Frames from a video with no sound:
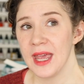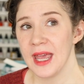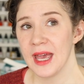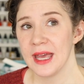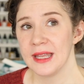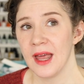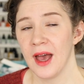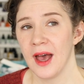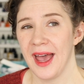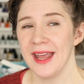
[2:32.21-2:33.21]
And,
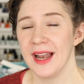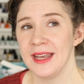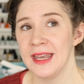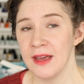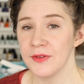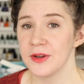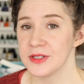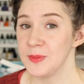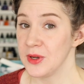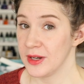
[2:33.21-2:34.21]
uh, and I never,
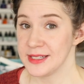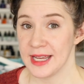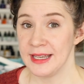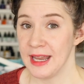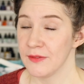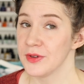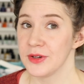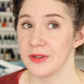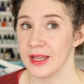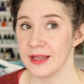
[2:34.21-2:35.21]
to be honest, I
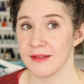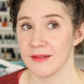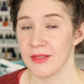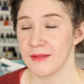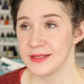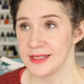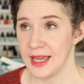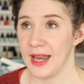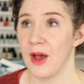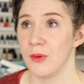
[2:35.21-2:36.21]
never like
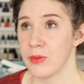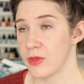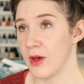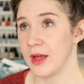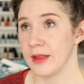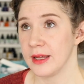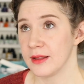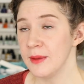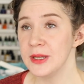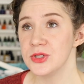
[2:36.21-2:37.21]
set out and thought like,
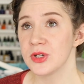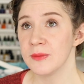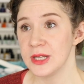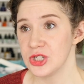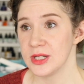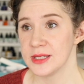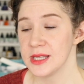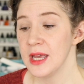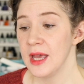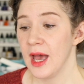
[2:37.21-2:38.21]
let me do
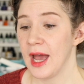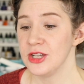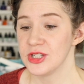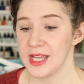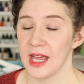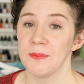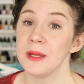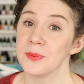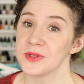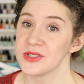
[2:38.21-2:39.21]
commissions. I just had
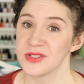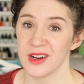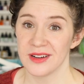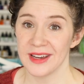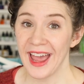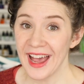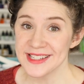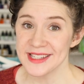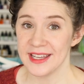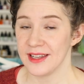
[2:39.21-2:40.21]
people start
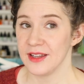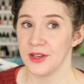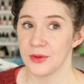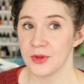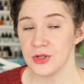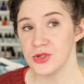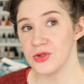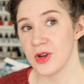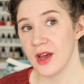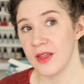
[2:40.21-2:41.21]
asking, you know, could you
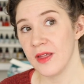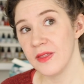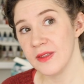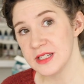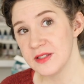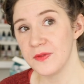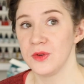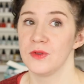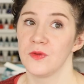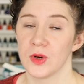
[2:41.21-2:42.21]
draw this
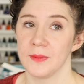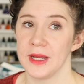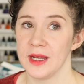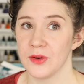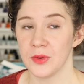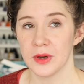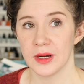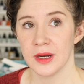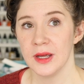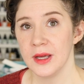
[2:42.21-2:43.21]
food for me
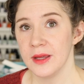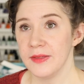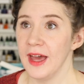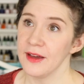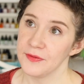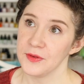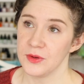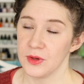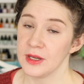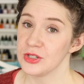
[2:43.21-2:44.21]
or that
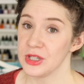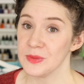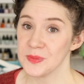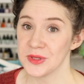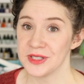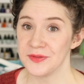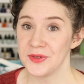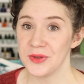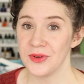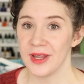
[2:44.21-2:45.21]
food? Initially it was mostly
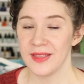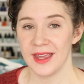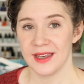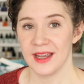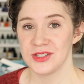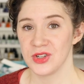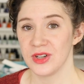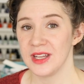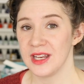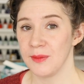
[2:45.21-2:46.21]
food. And then I
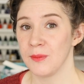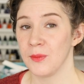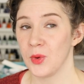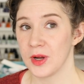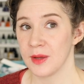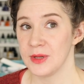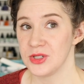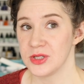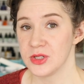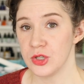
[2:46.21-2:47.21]
started getting more
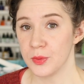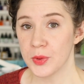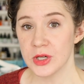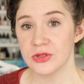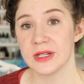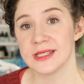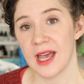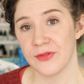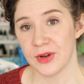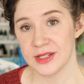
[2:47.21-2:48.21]
commissions to do portraits
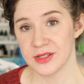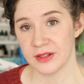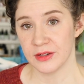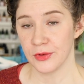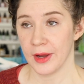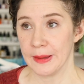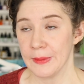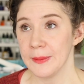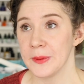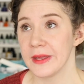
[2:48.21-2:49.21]
after I started drawing
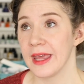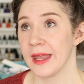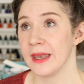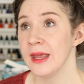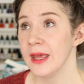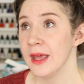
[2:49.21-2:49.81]
people again.